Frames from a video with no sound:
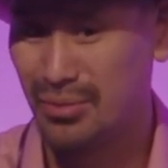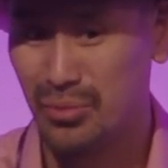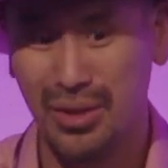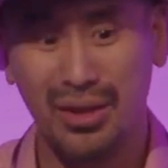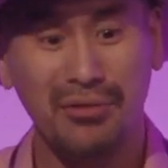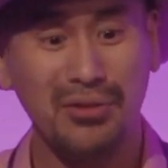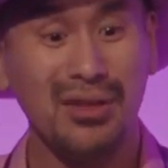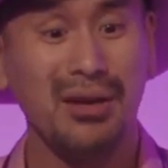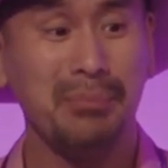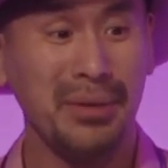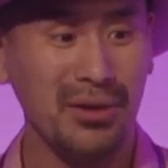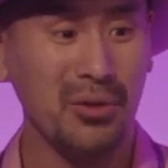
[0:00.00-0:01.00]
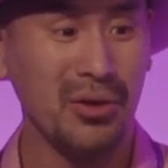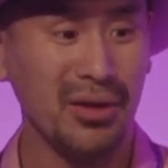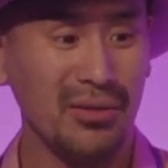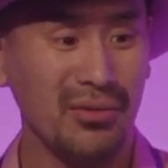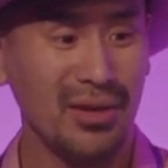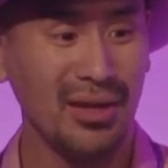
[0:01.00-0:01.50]
We level up
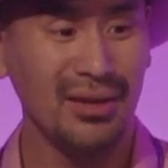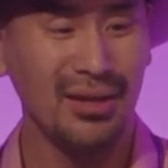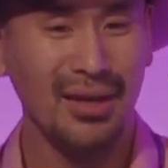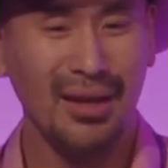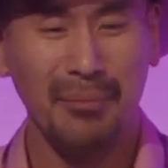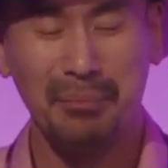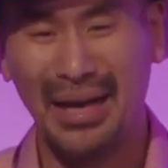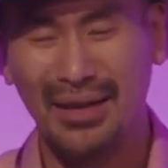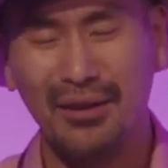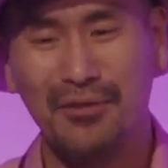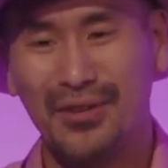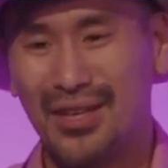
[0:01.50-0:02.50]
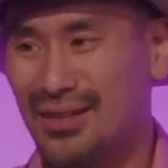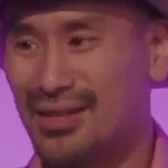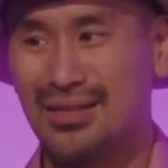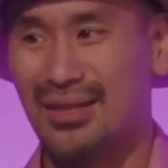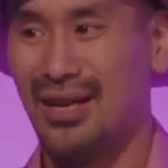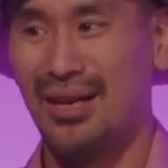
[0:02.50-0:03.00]
Bitcoin, right? Many of
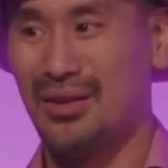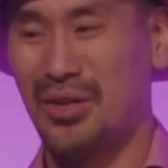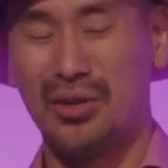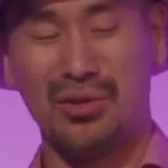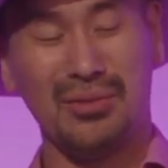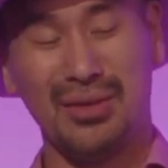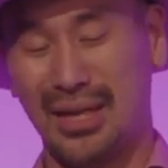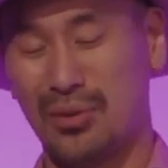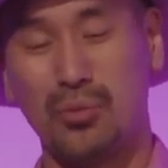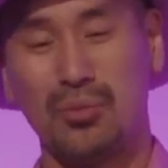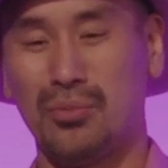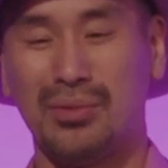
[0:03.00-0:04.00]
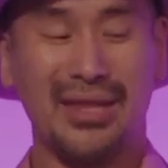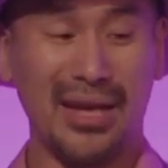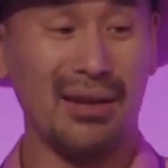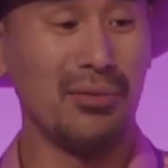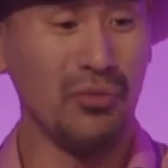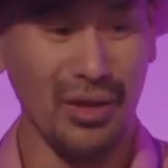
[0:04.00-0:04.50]
us,
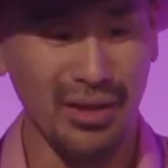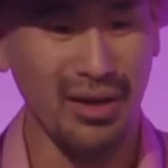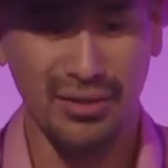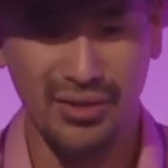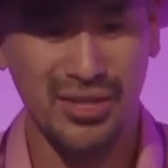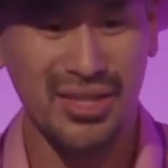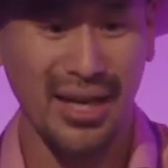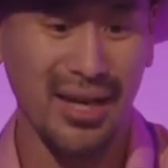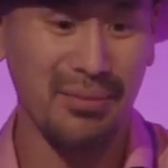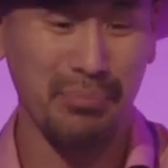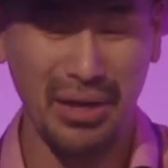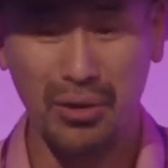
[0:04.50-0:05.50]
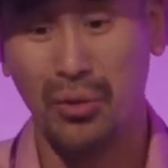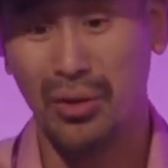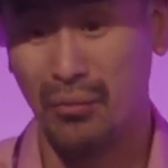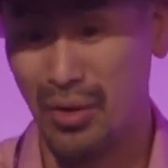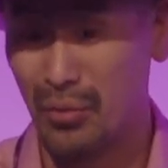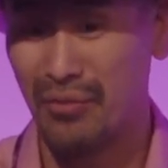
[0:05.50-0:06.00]
didn't really understand
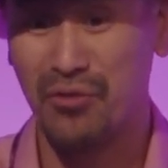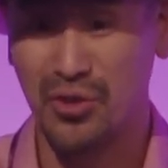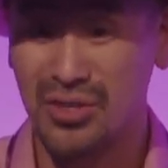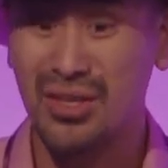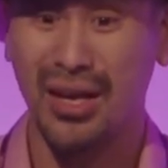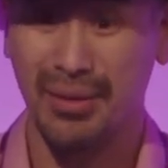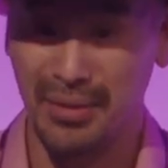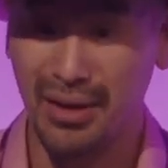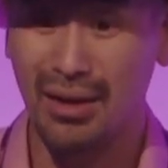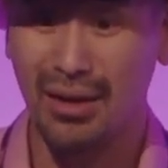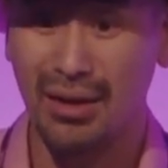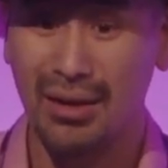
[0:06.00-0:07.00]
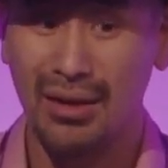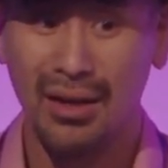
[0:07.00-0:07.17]
Bitcoin when we first came in.